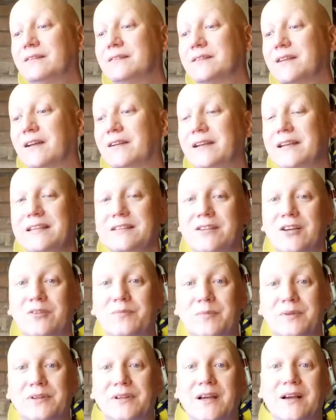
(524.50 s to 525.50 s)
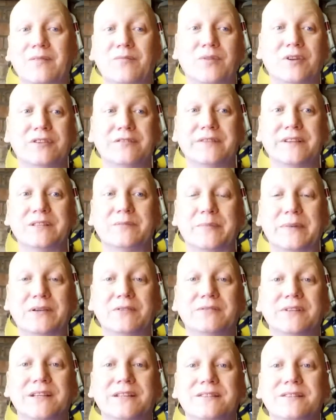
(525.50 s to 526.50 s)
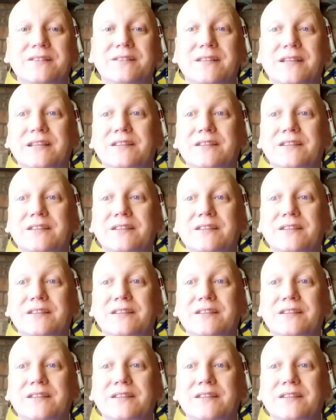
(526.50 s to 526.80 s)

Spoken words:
So he's opened up one of his buildings